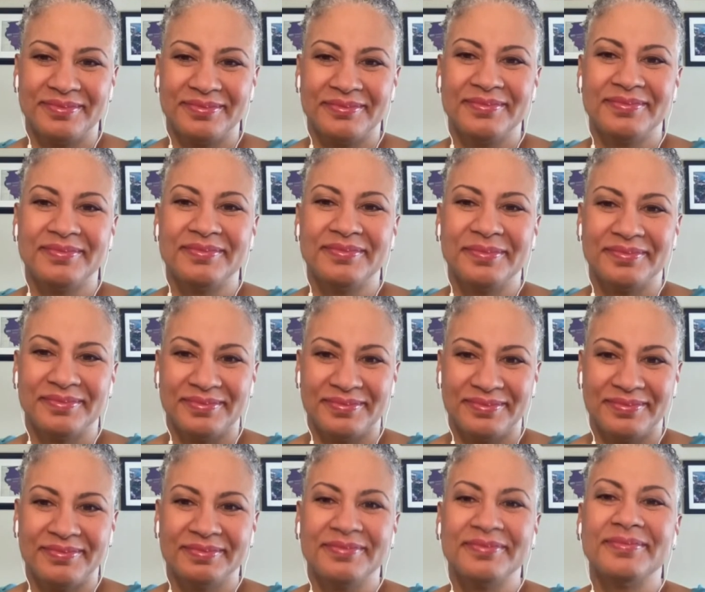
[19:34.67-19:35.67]

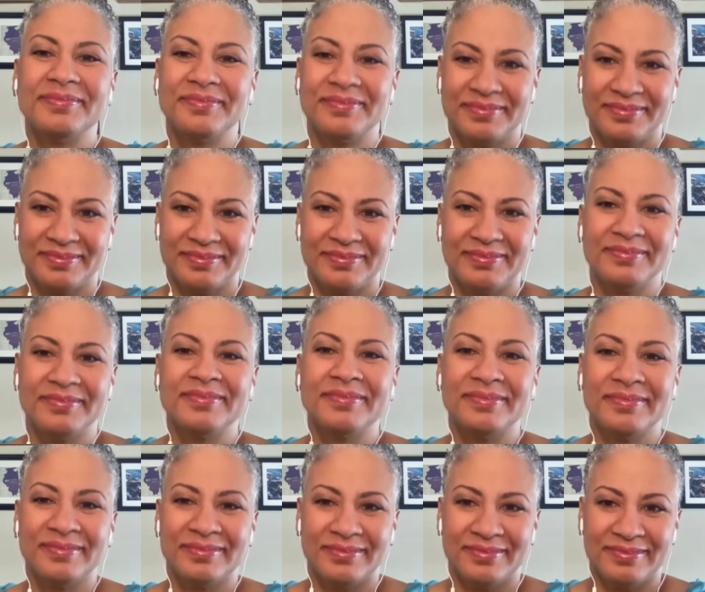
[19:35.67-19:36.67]

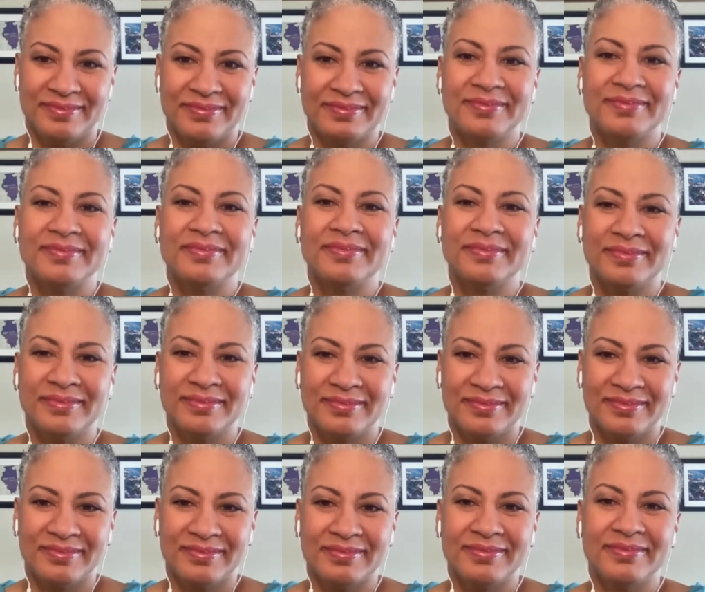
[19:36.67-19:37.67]

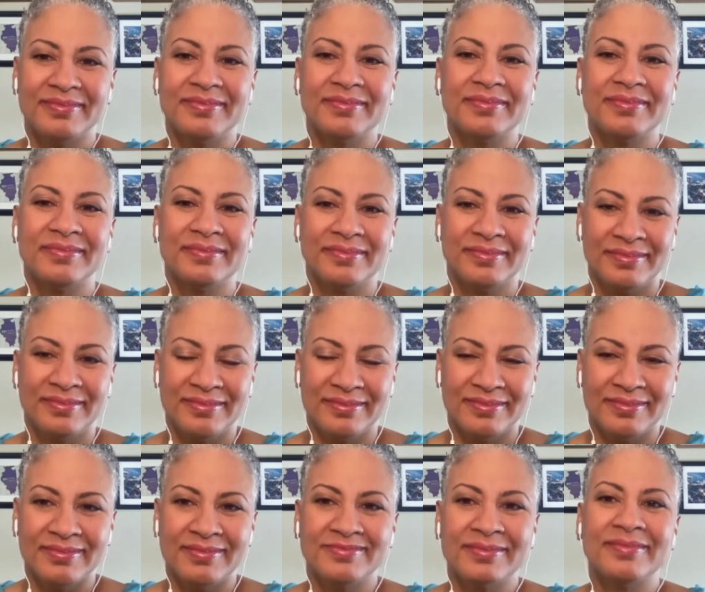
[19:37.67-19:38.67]

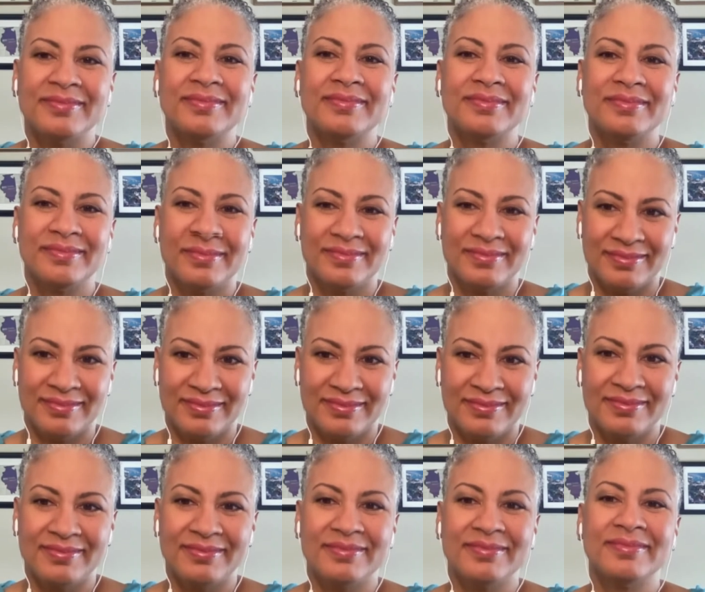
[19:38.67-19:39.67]

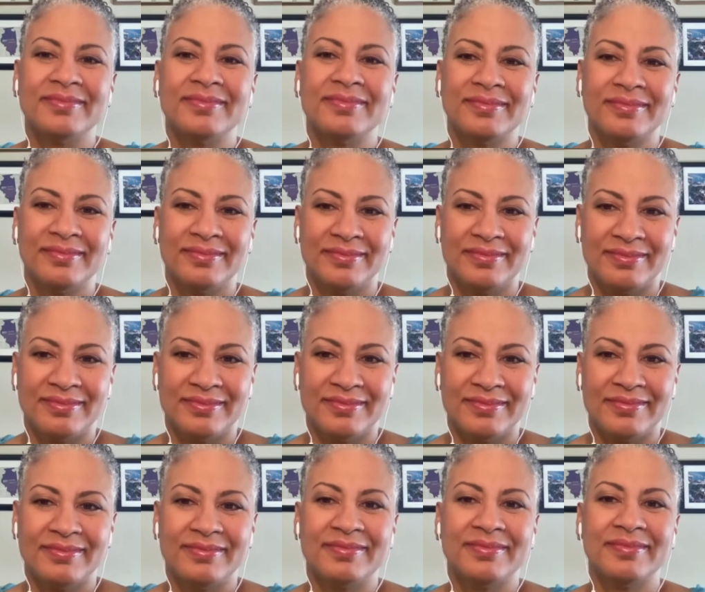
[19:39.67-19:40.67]

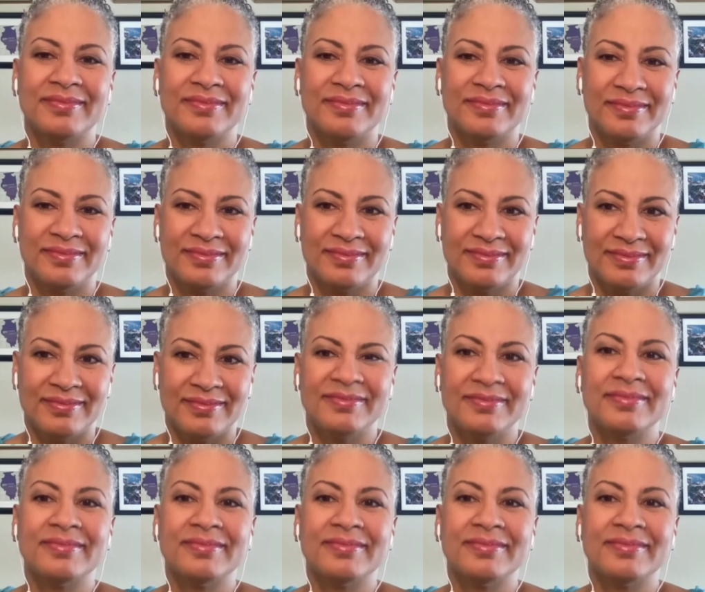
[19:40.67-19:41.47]
[no speech]